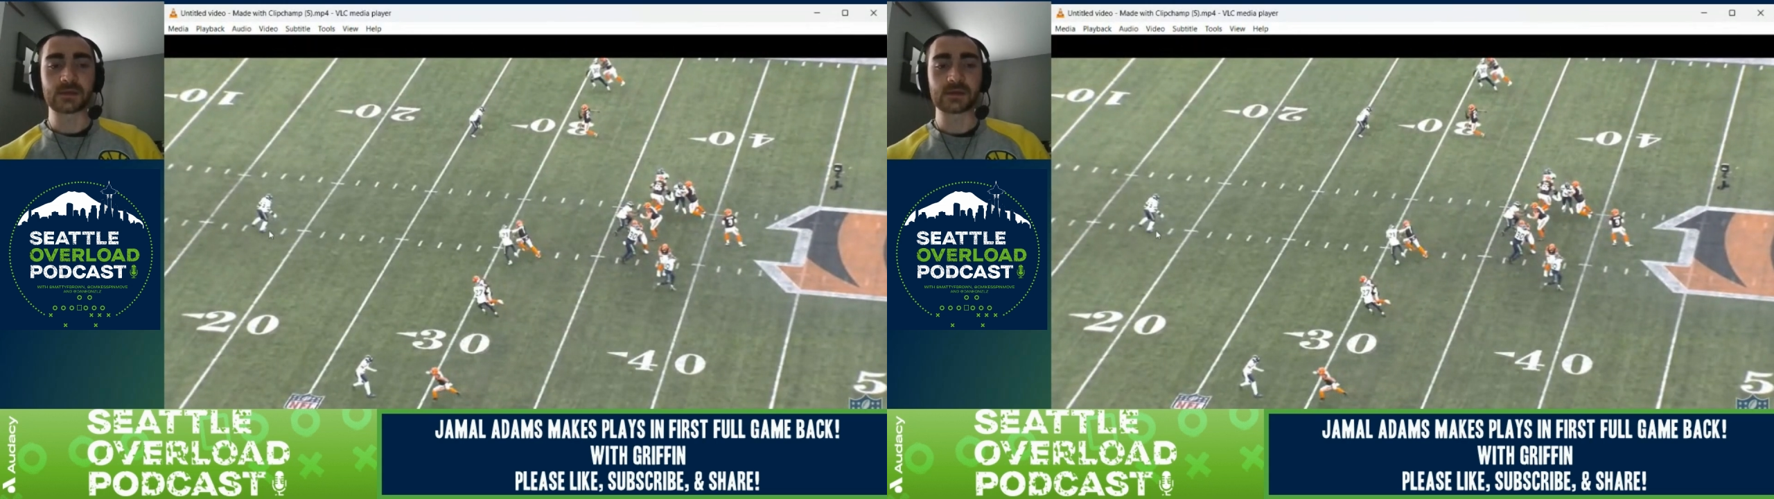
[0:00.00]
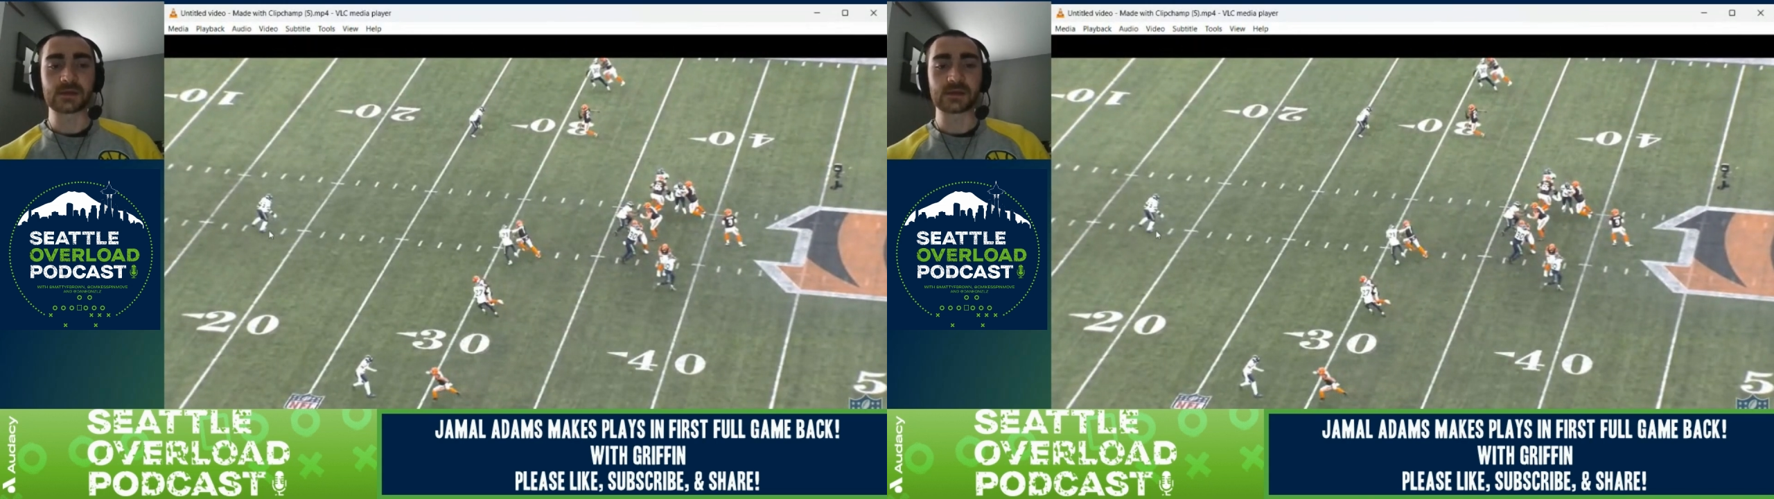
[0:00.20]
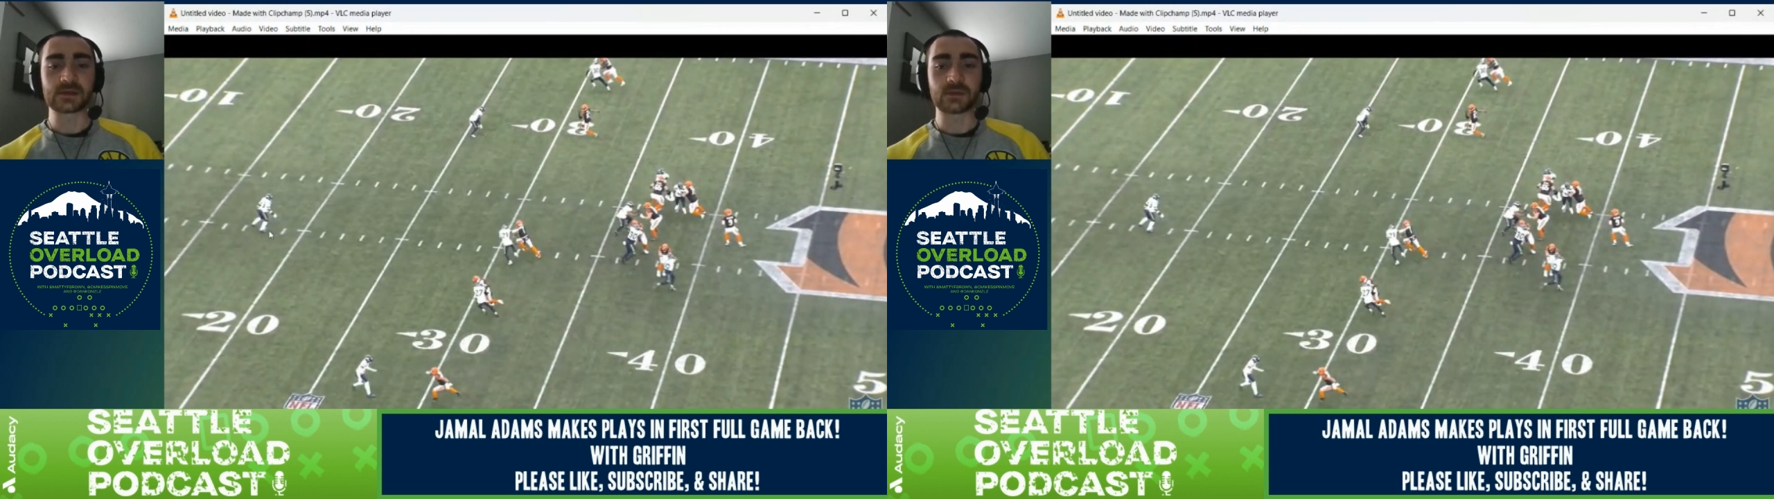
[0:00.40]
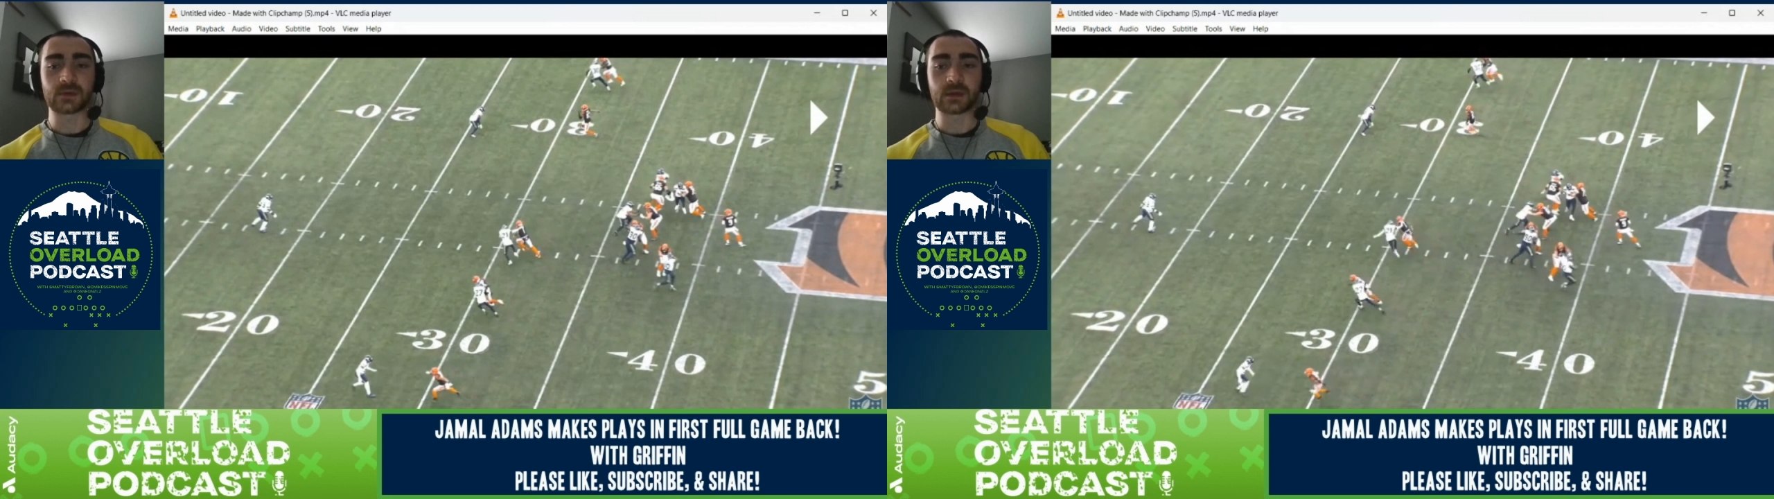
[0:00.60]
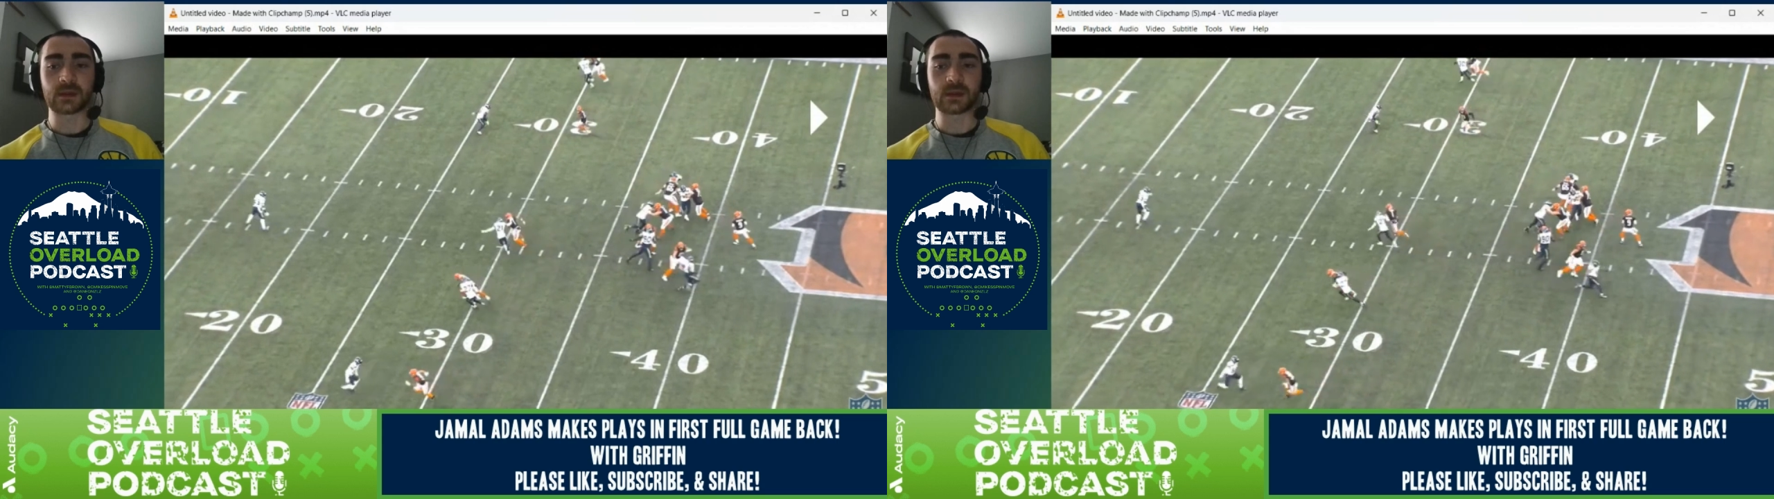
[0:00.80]
He's not square
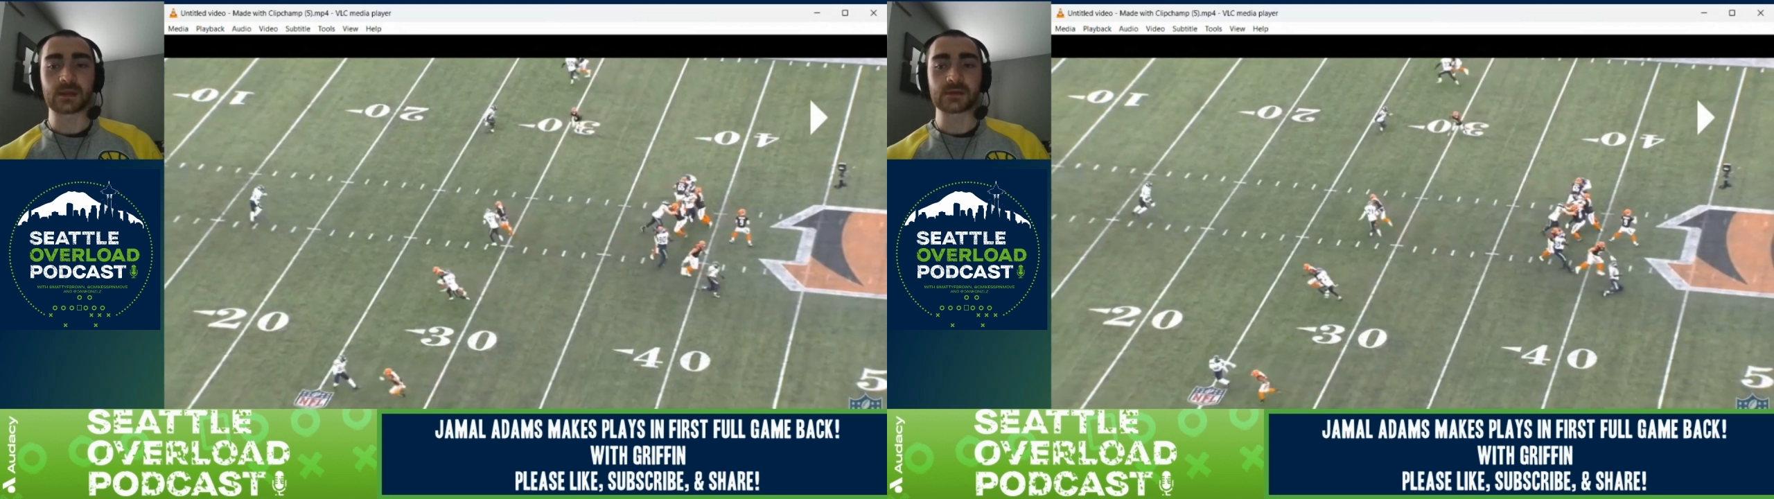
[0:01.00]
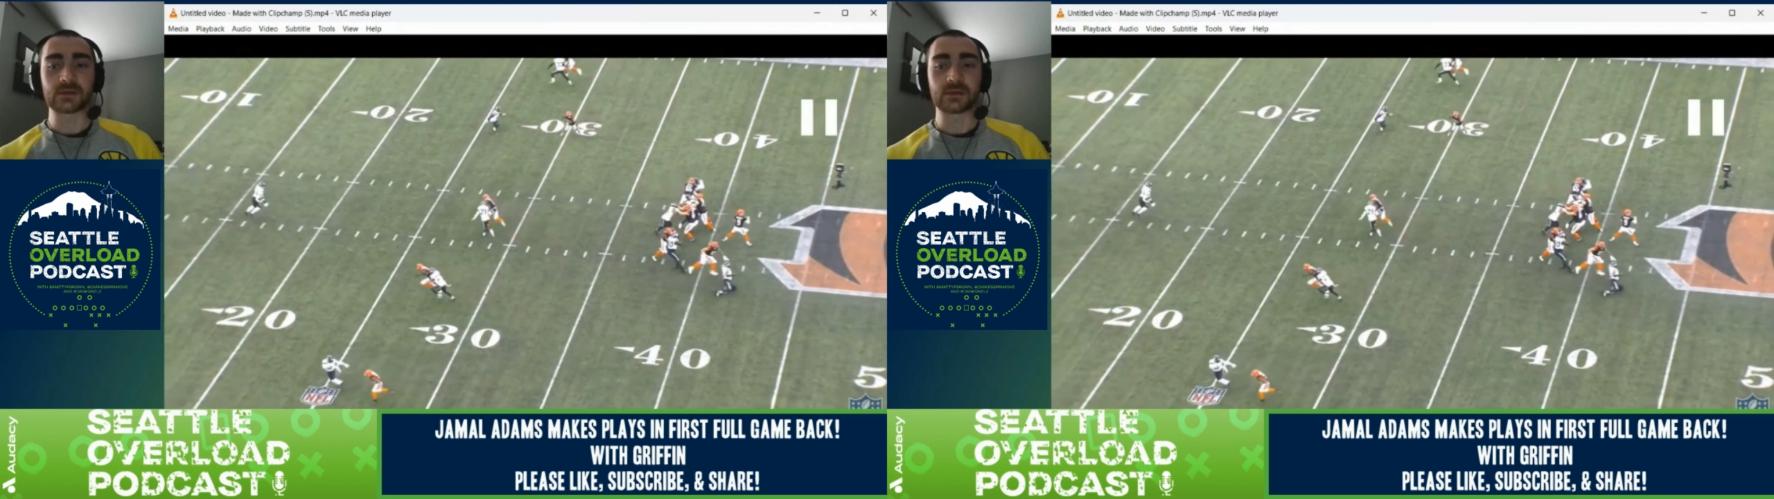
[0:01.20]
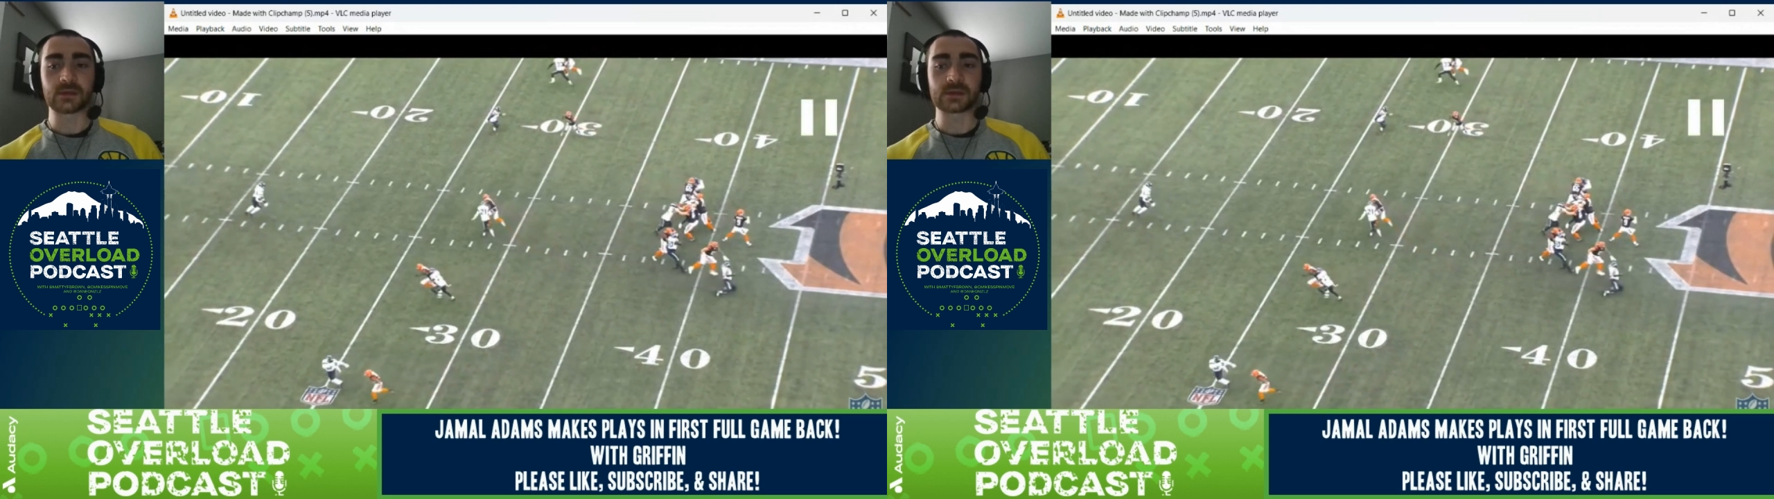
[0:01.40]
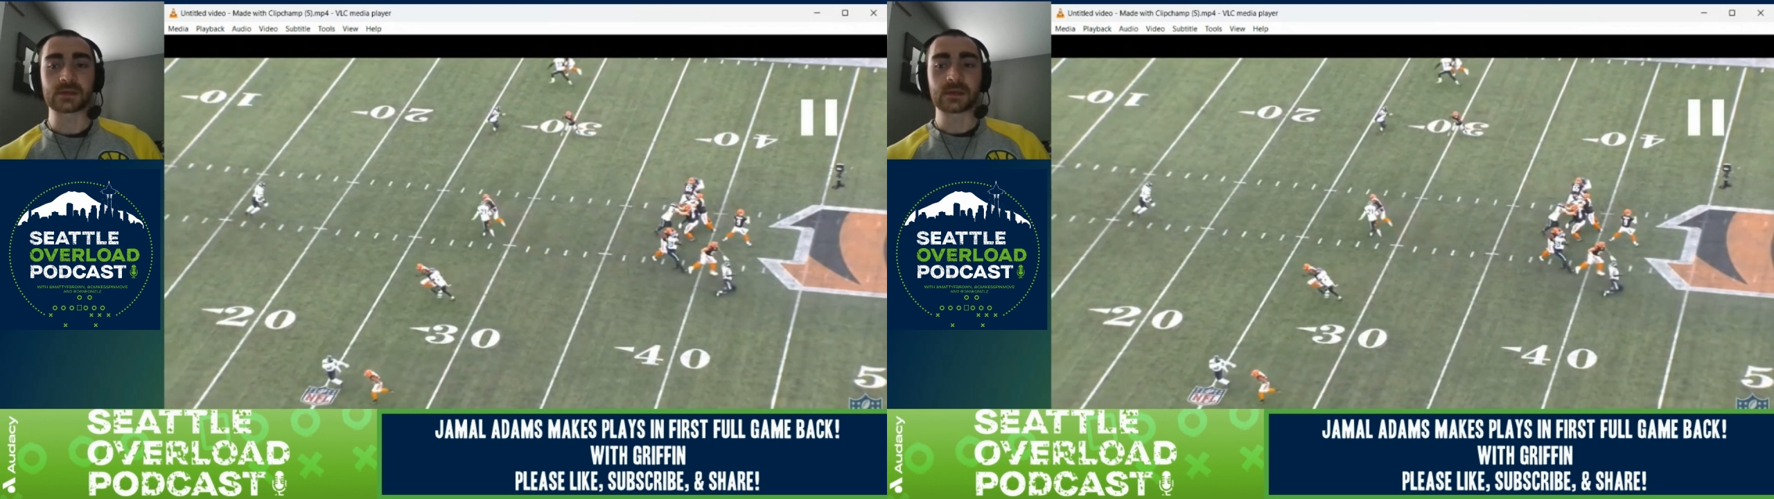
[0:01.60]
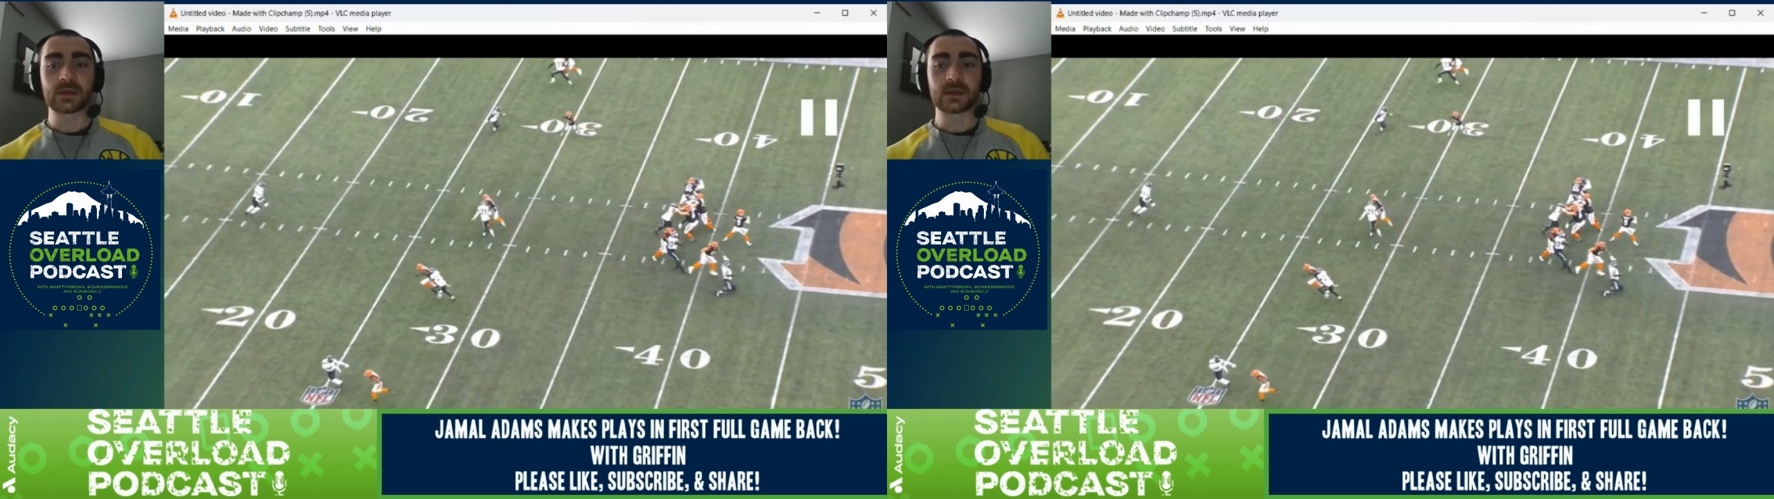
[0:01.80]
to the line of scrimmage.